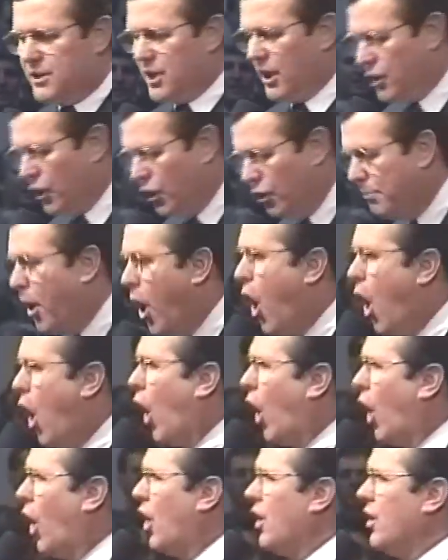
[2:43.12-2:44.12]
To do
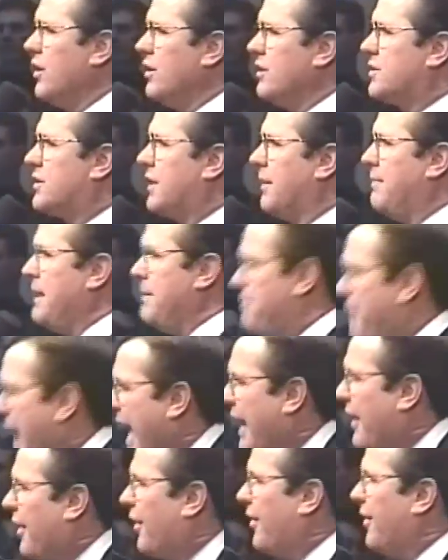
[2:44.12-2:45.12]
more, to be
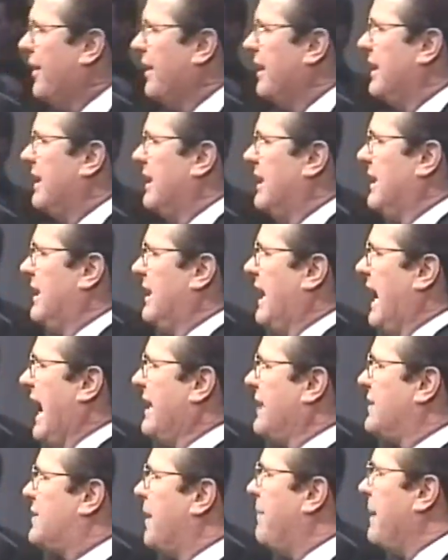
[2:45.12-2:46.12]
better,
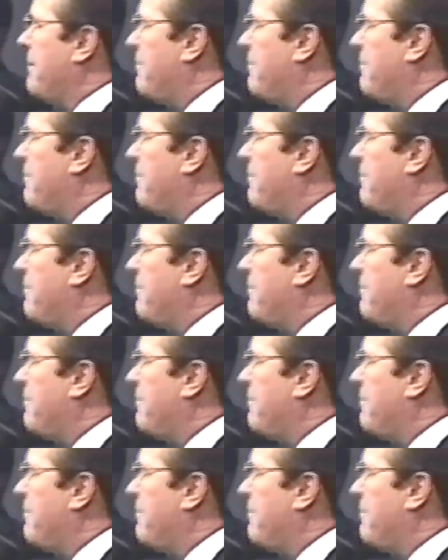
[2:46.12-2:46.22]
and to